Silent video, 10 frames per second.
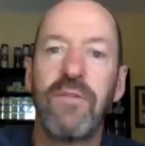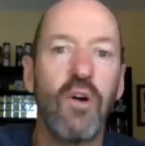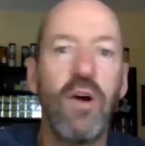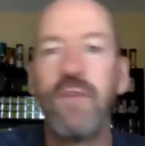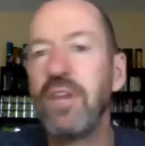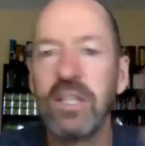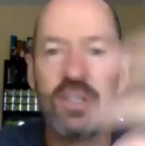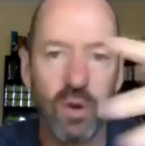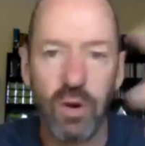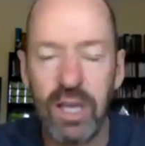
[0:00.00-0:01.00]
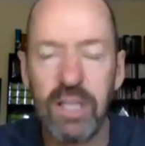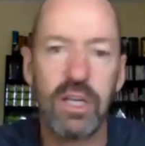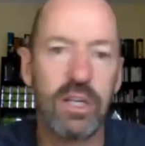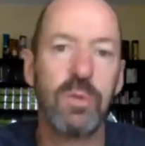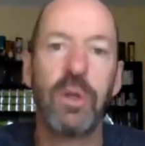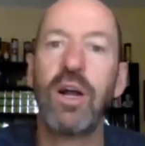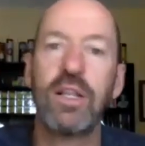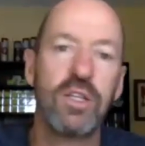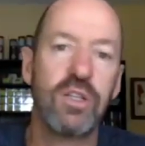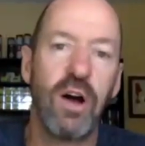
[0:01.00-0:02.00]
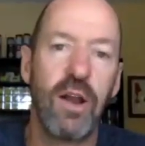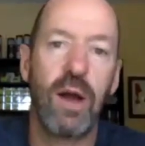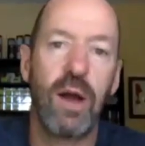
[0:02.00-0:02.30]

a lefty, it's a little easier because we like the slider out